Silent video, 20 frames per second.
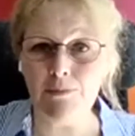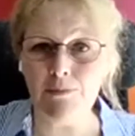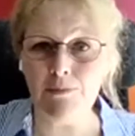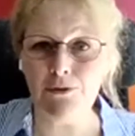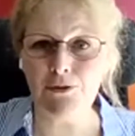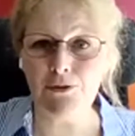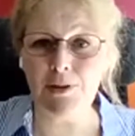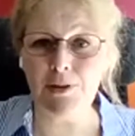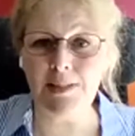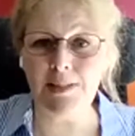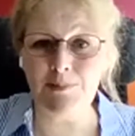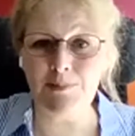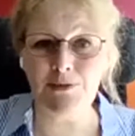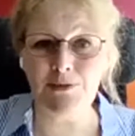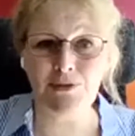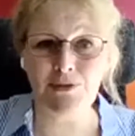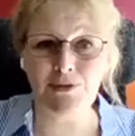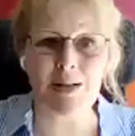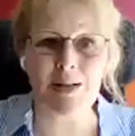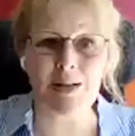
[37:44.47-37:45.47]
from
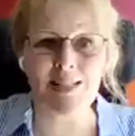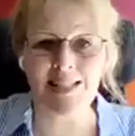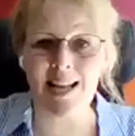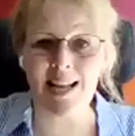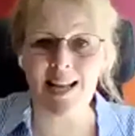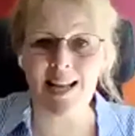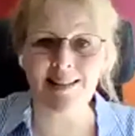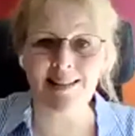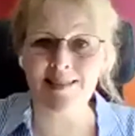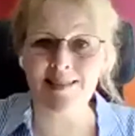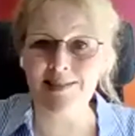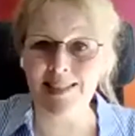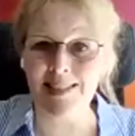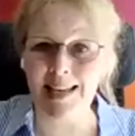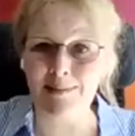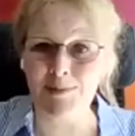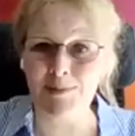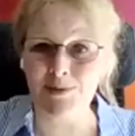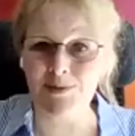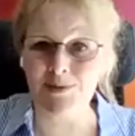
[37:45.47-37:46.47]
the Silence of the
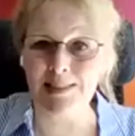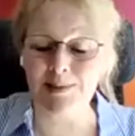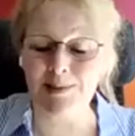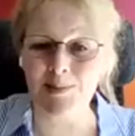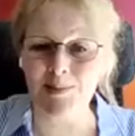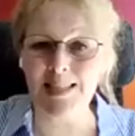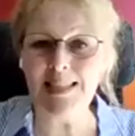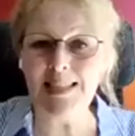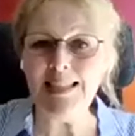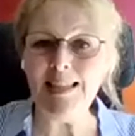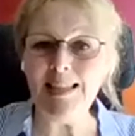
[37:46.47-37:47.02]
Lambs films,